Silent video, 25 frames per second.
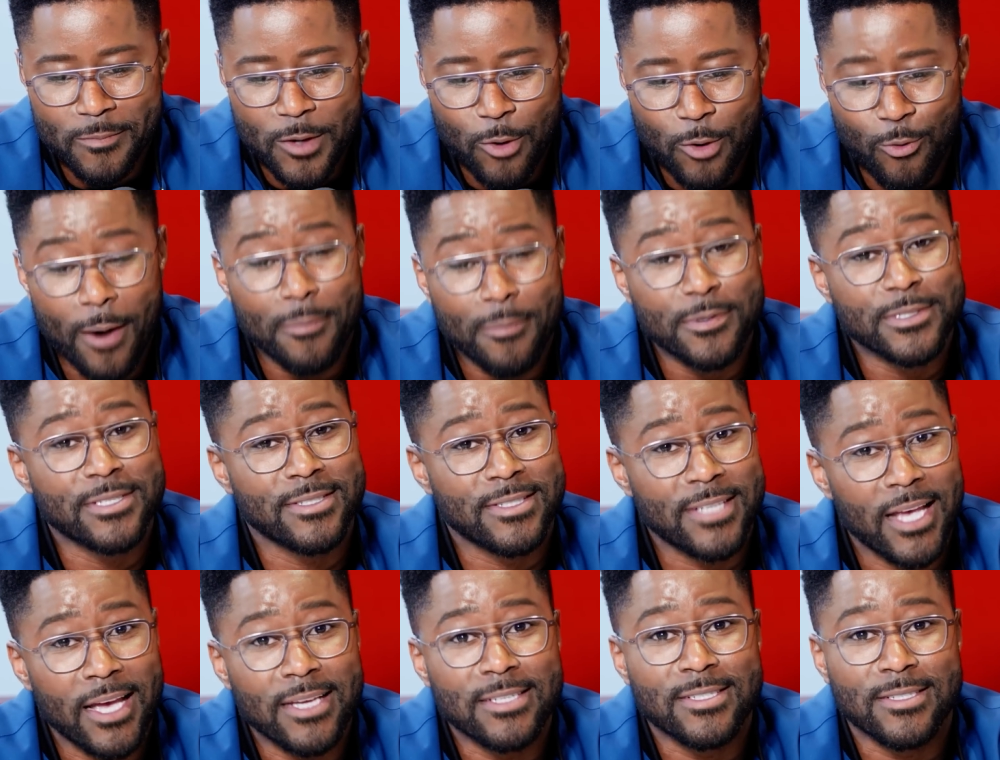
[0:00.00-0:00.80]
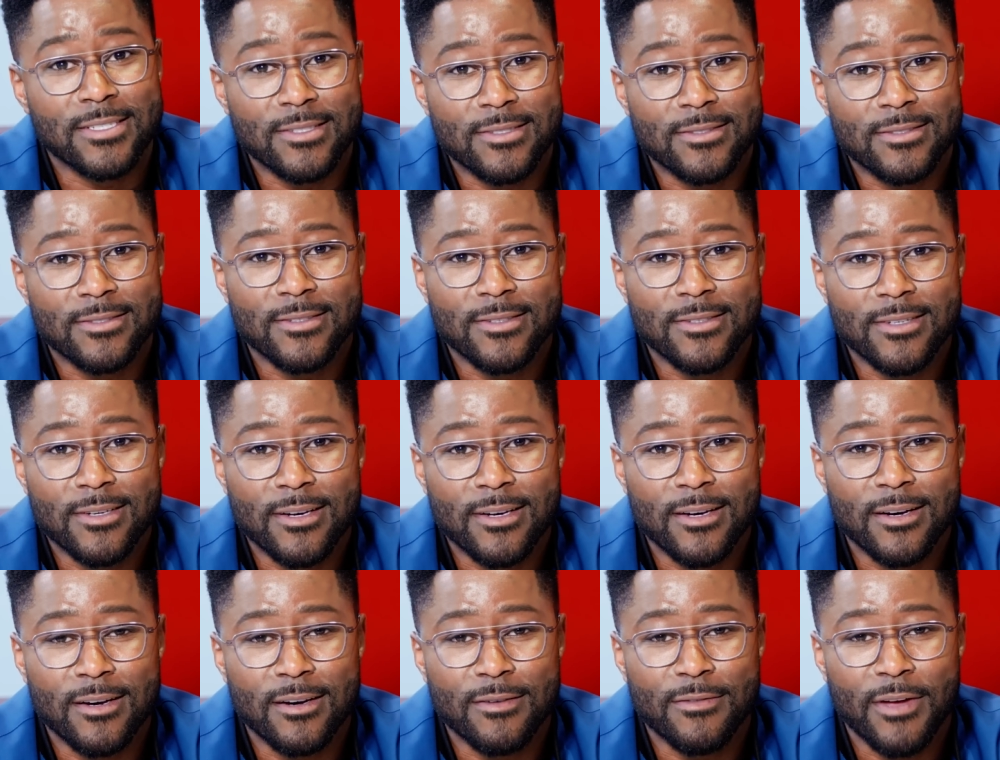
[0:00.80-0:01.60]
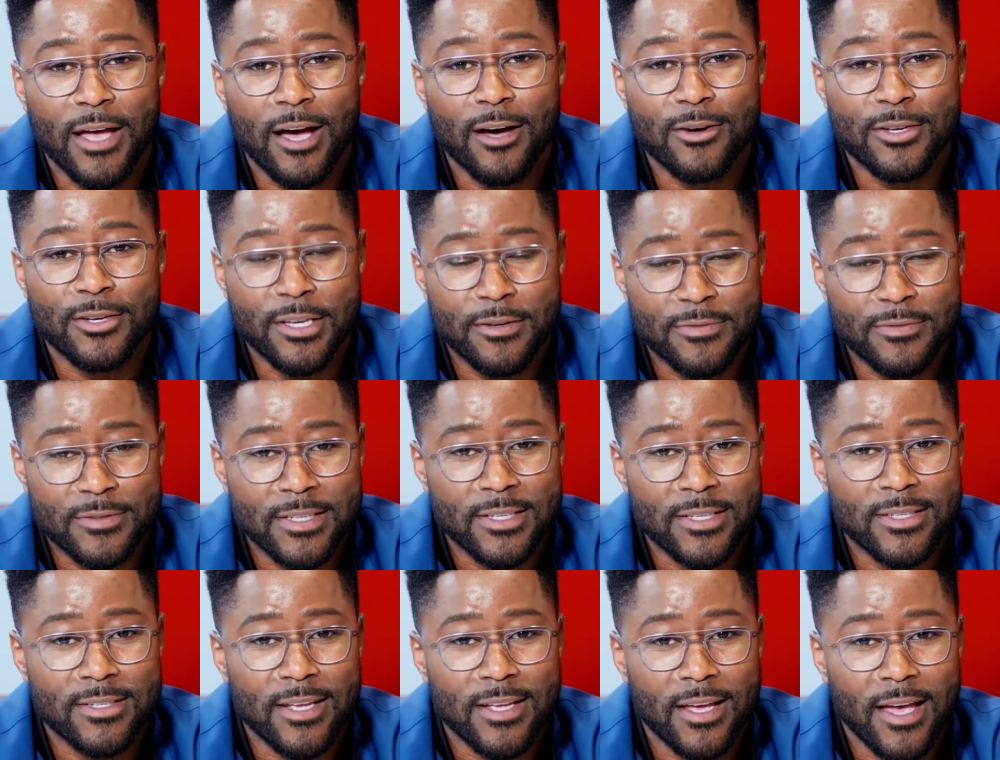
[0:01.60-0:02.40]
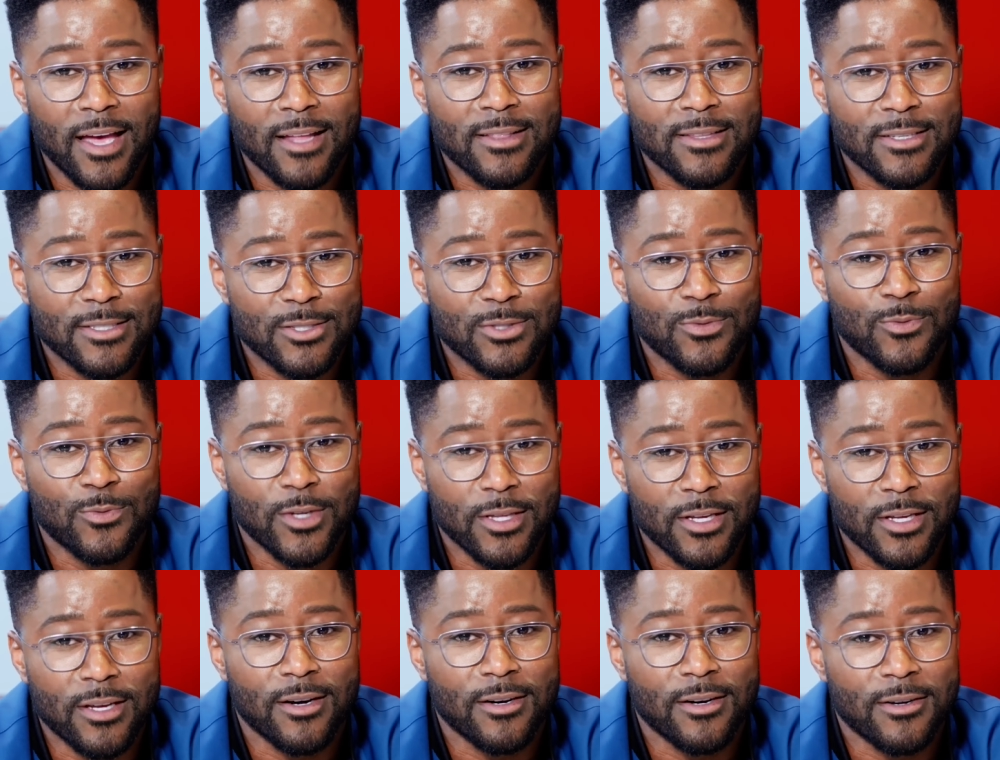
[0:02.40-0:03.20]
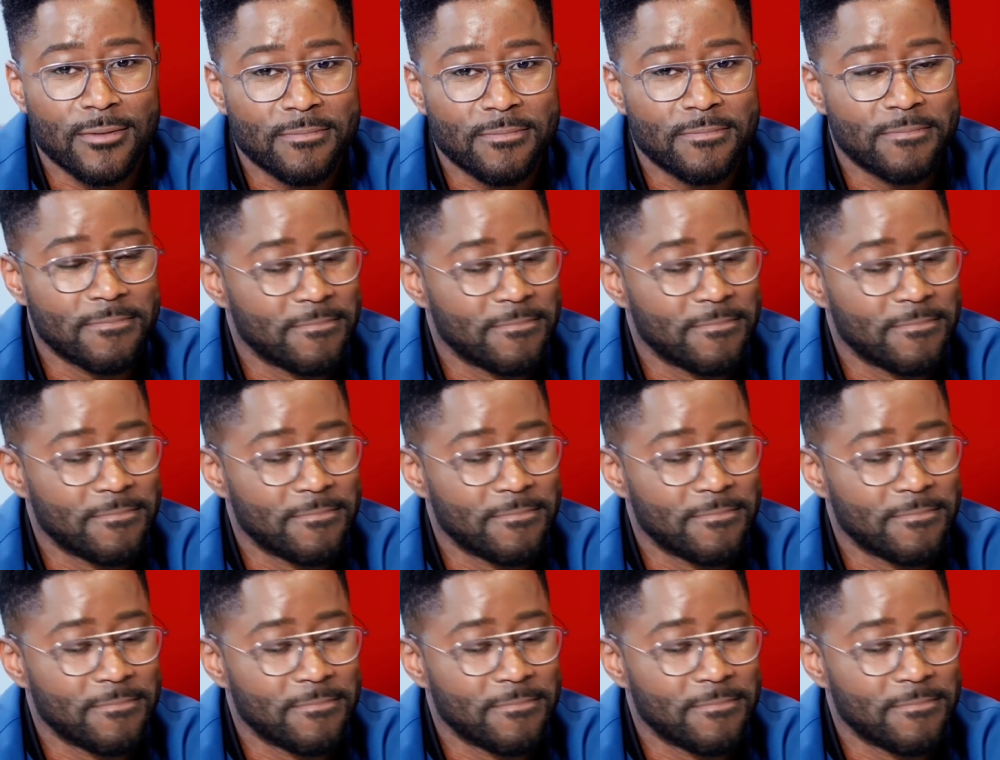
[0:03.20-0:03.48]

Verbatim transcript: representation of how gifted athletes really are.